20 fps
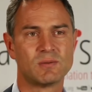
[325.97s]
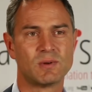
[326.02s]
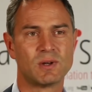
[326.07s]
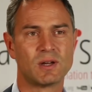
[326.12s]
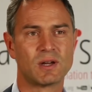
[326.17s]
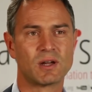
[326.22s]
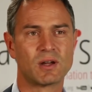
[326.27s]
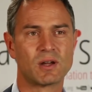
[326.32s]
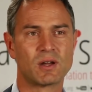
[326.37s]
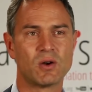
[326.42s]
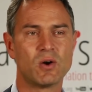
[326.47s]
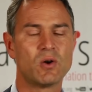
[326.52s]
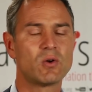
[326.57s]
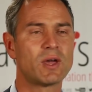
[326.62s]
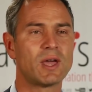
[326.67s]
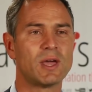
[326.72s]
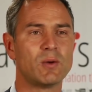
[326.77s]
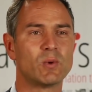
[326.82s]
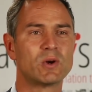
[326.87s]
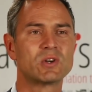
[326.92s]
We're like,
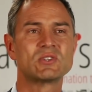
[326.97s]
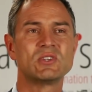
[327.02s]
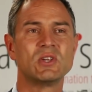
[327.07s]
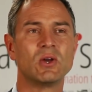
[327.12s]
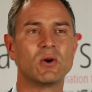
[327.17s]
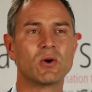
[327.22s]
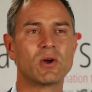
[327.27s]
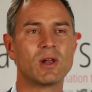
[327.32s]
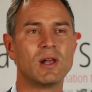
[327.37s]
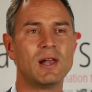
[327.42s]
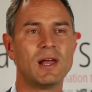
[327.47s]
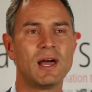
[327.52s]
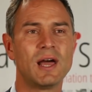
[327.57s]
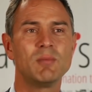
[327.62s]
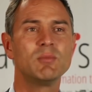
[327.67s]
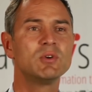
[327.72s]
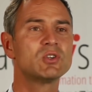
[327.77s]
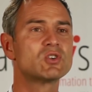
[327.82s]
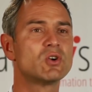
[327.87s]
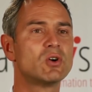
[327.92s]
okay, where's the oil? How
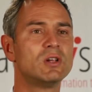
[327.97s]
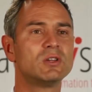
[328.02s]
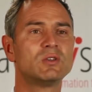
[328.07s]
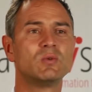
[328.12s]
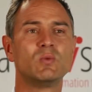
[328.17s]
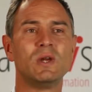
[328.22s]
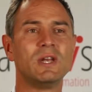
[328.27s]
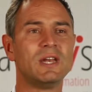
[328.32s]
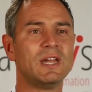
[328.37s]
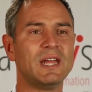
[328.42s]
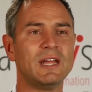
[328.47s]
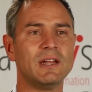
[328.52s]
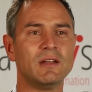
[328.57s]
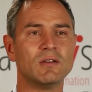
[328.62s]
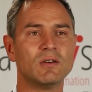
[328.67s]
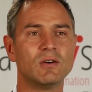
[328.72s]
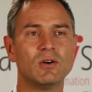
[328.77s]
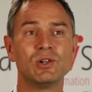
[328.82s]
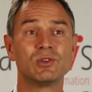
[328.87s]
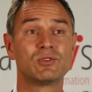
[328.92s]
much oil do we need
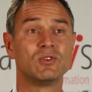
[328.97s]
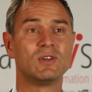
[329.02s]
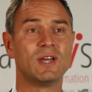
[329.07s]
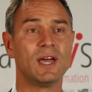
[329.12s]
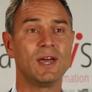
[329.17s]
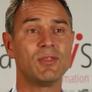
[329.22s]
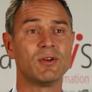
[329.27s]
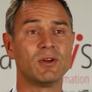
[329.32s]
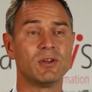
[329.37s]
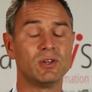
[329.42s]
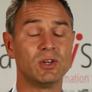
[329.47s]
altogether?